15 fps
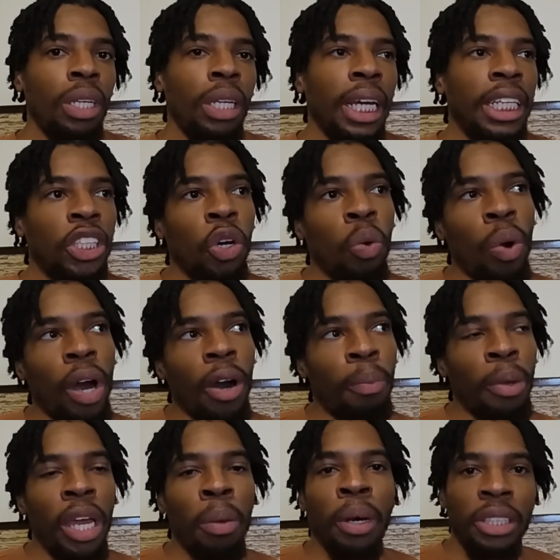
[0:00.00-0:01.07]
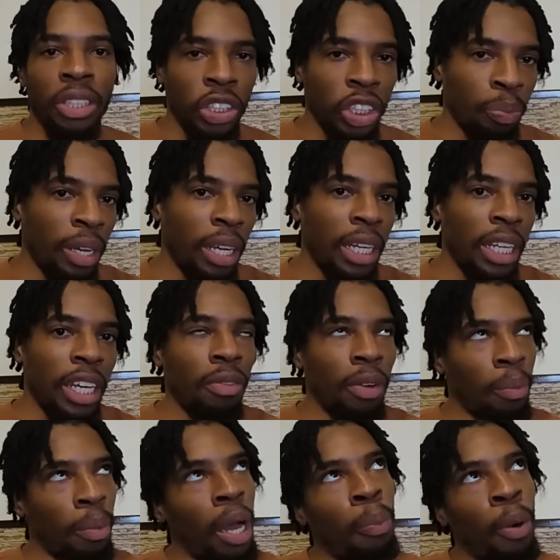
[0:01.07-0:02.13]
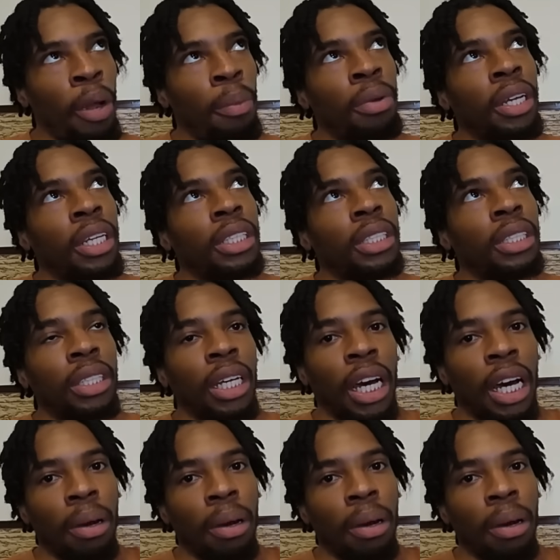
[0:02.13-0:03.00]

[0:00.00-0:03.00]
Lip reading: And so while me and my sister may live, like my apartment is